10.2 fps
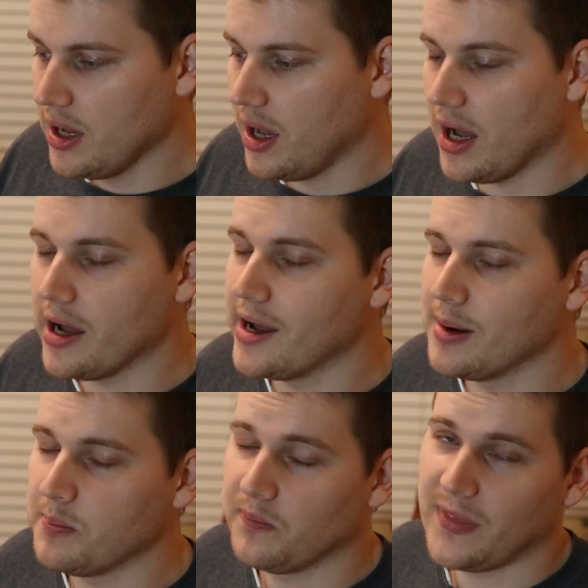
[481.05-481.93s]

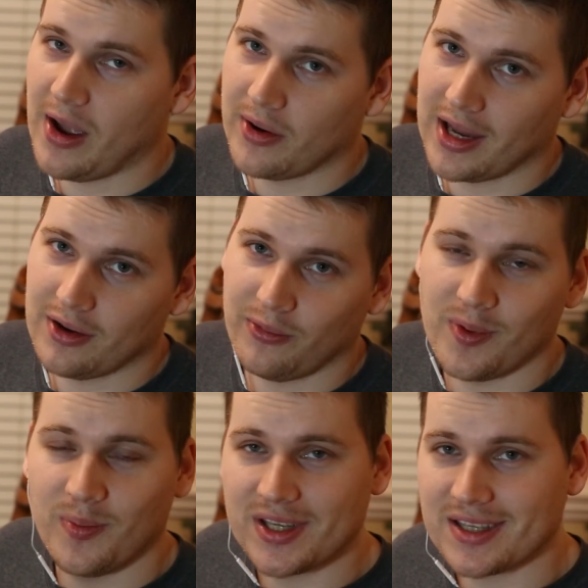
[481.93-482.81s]
Now again, if
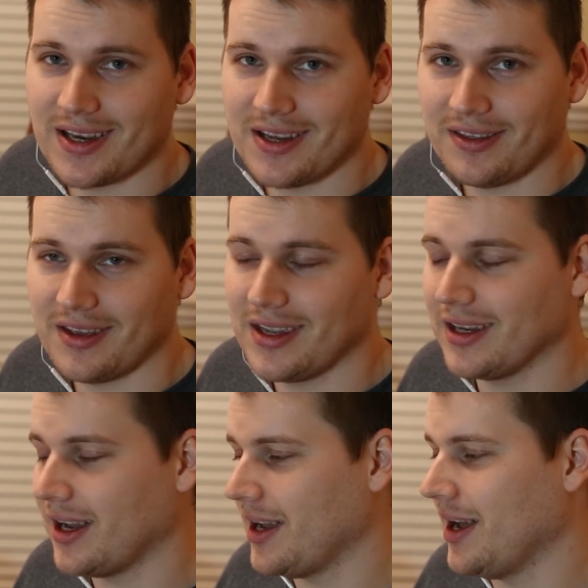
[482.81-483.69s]
we missed
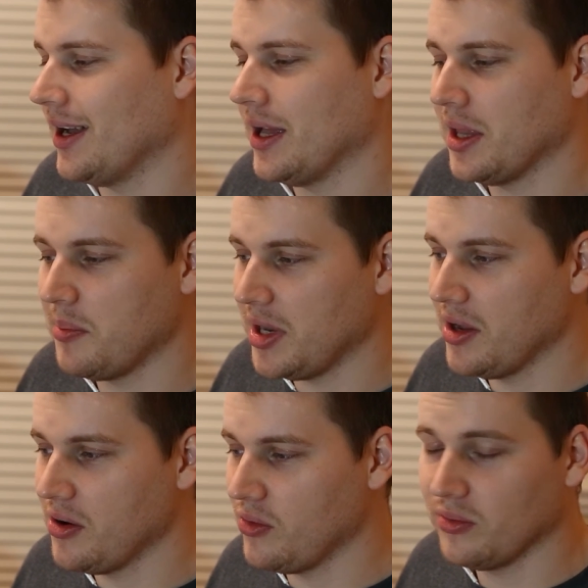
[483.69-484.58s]
anything, let me
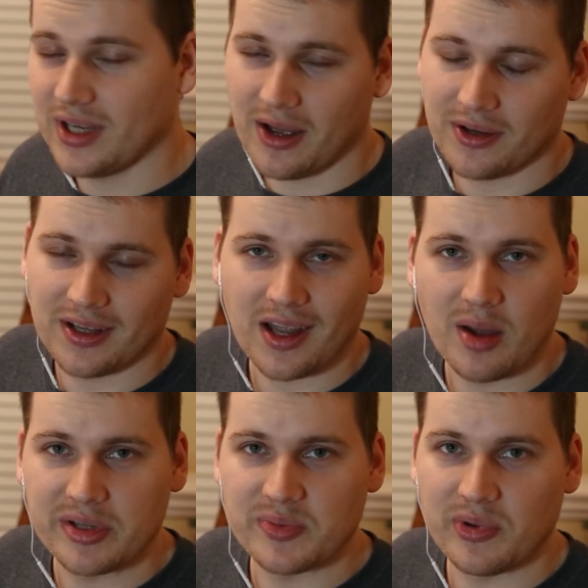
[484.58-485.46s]
know down in the
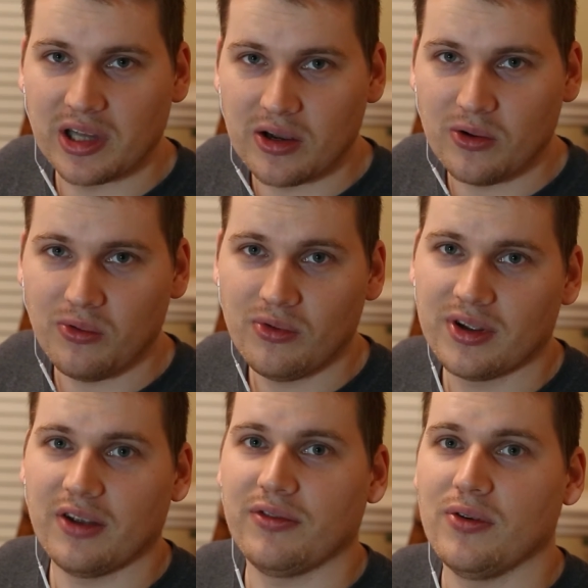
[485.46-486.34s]
comments below.
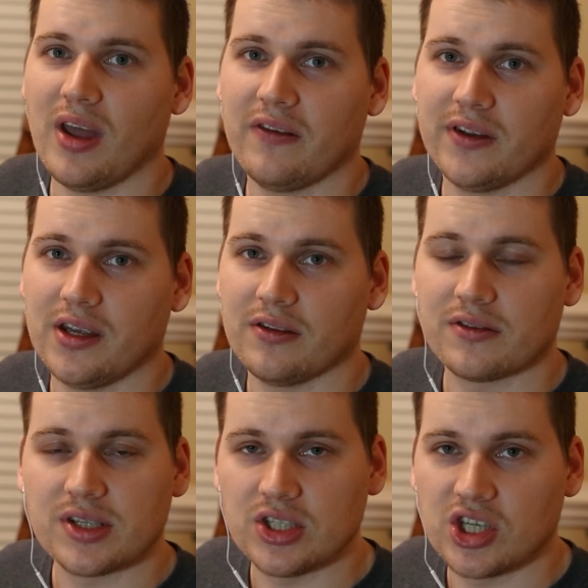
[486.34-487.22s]
If you have any other
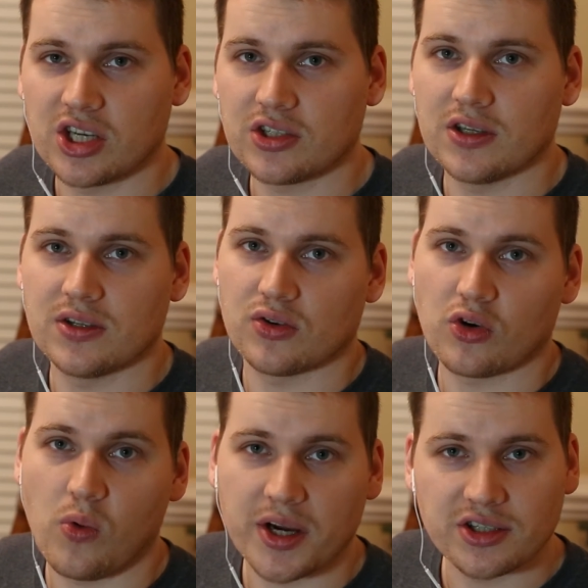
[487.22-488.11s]
suggestions or
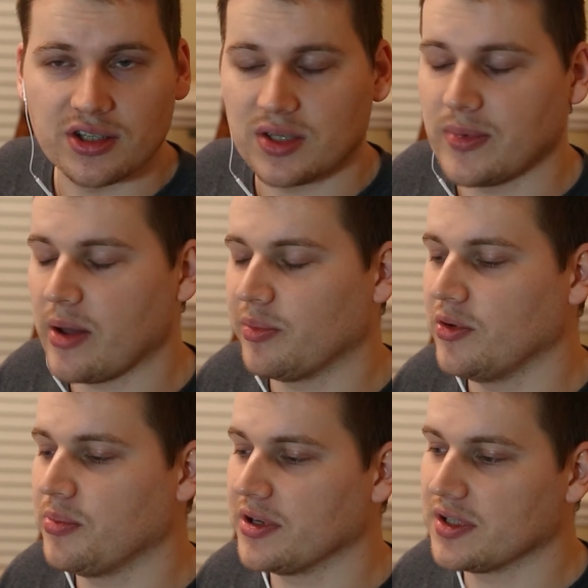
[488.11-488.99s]
questions about
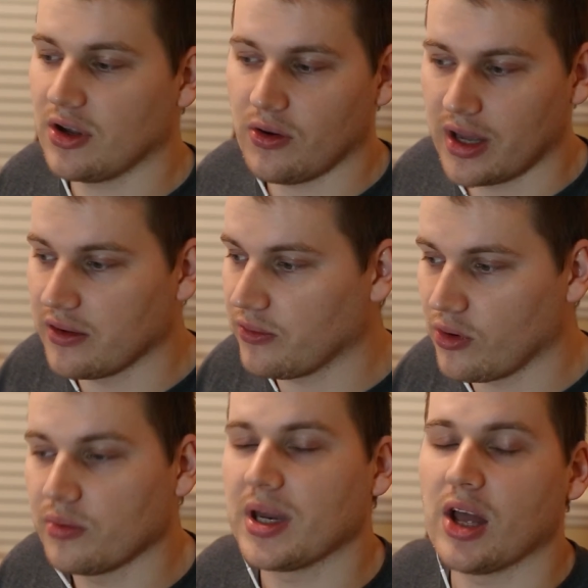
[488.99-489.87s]
BluePrints, go ahead and
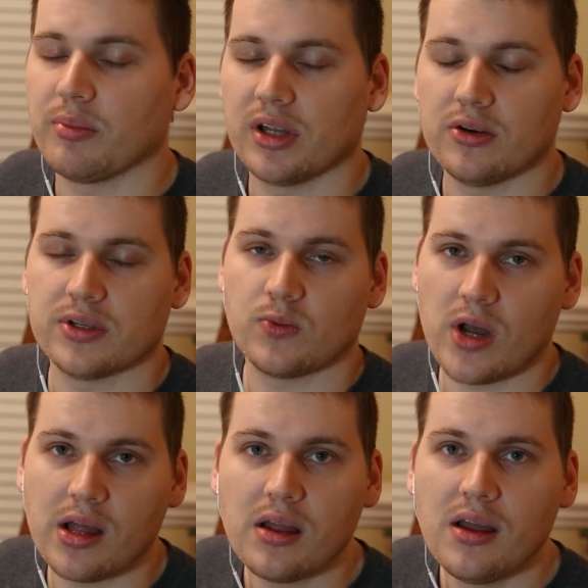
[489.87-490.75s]
throw them down below as
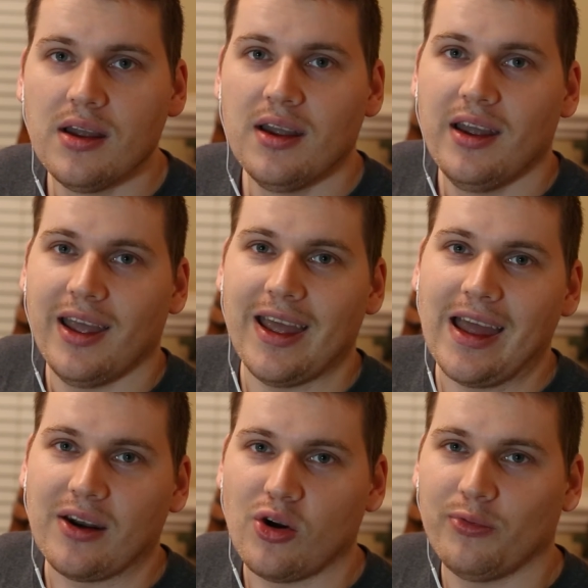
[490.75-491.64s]
well.
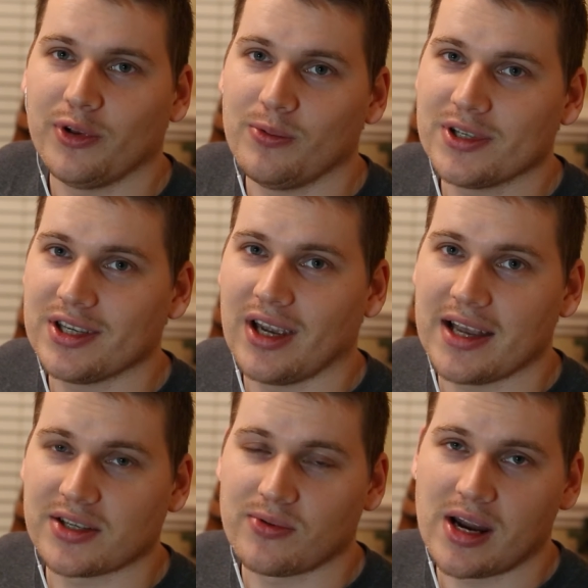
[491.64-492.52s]
And hopefully we'll see you
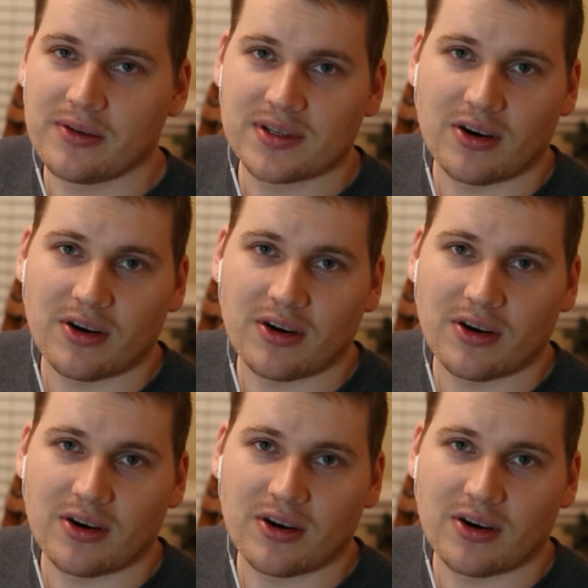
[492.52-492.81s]
guys around.